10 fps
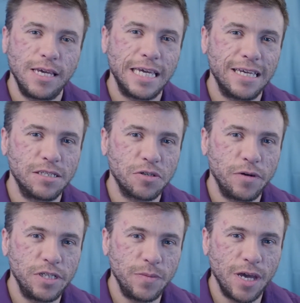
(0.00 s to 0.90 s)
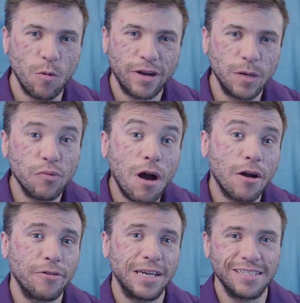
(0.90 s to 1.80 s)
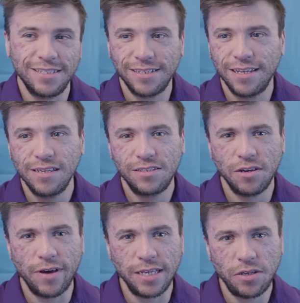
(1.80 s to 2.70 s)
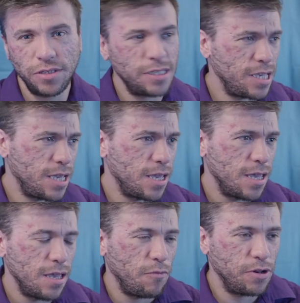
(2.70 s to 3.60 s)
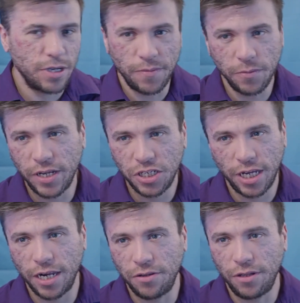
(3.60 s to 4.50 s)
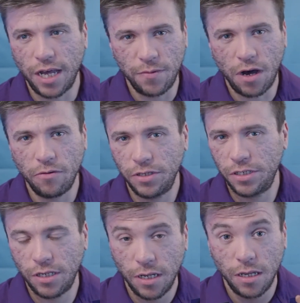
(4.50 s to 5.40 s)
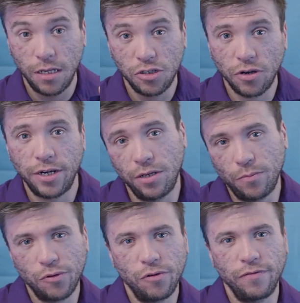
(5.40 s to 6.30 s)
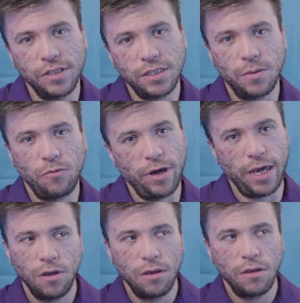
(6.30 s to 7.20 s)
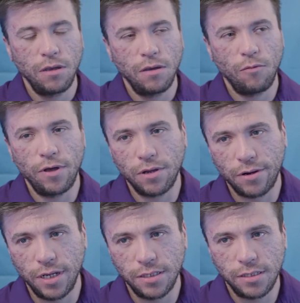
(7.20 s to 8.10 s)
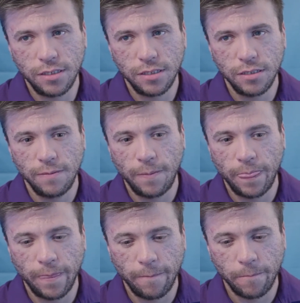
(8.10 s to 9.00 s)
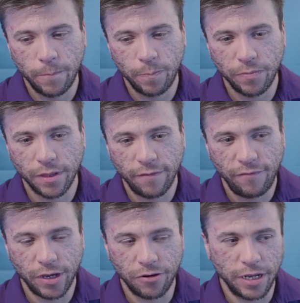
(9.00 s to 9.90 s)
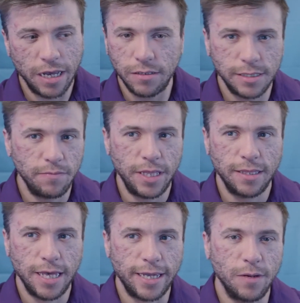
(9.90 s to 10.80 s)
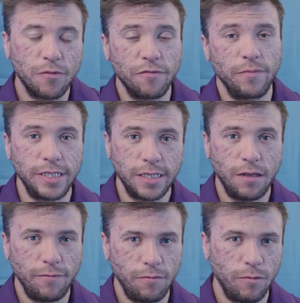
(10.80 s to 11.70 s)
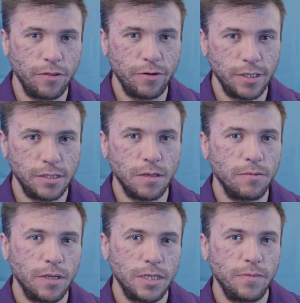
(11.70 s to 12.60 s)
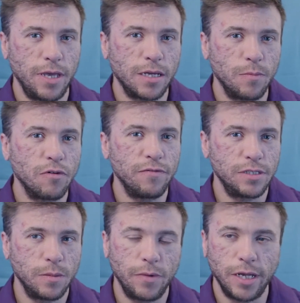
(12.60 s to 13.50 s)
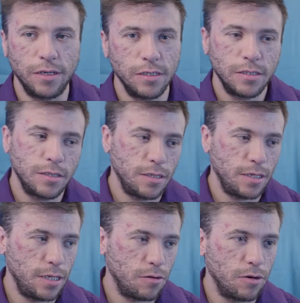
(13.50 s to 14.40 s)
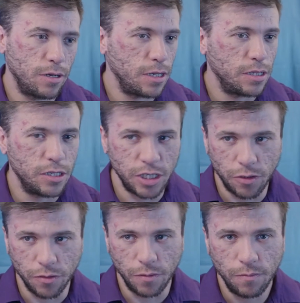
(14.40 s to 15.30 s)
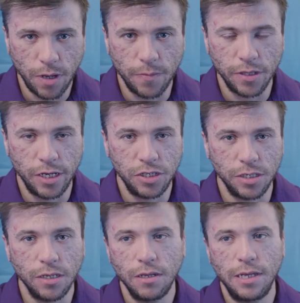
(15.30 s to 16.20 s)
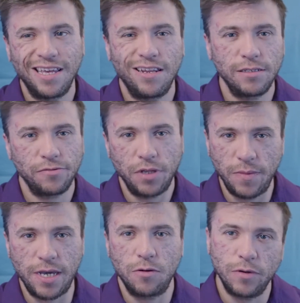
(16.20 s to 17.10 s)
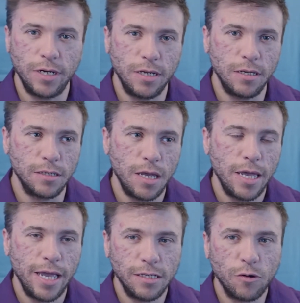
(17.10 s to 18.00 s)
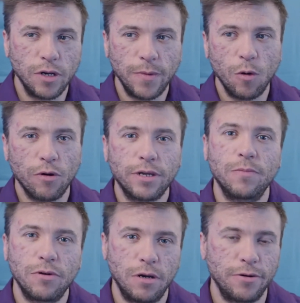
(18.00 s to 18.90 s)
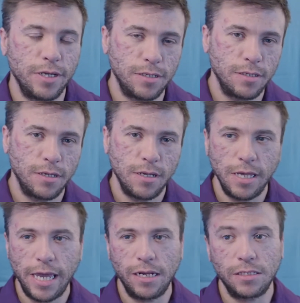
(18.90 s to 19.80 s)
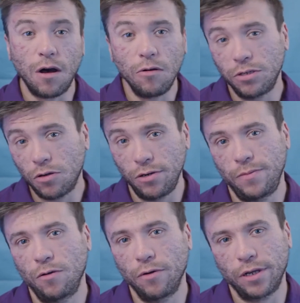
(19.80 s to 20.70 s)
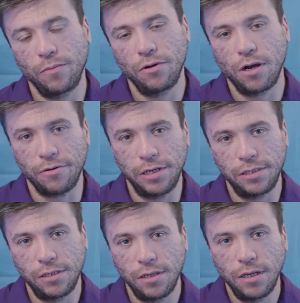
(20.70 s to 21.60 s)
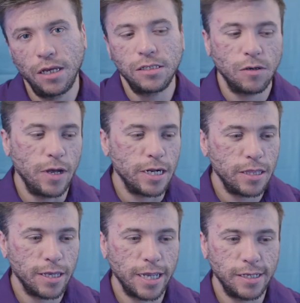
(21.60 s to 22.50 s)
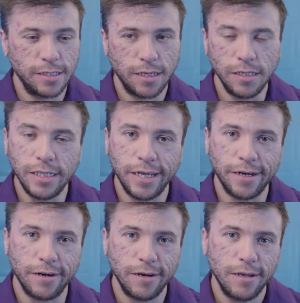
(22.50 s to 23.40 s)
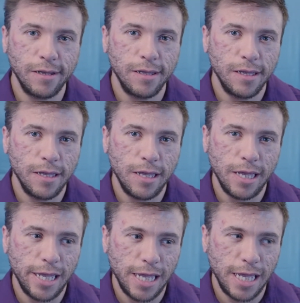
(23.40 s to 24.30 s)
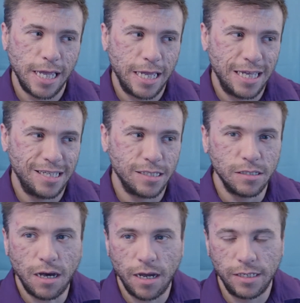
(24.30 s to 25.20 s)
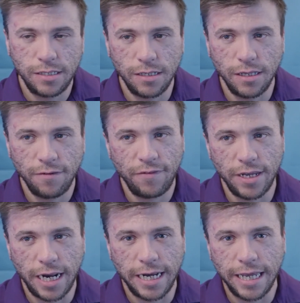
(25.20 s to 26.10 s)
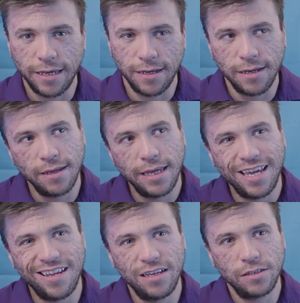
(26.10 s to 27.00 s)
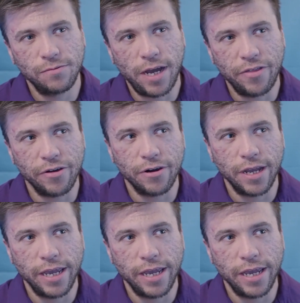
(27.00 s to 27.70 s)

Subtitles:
is going to be a work in progress. So as you see, when you come to my channel, I'm always trying to improve in some way, whether it's figuring out something that I can improve in myself, whether it's something I can improve in someone else or in the general population. It doesn't really matter what it is. It's going to be a work in progress, and it's always going to be a work in progress. So anything I discuss here is not a solidified idea. It is rather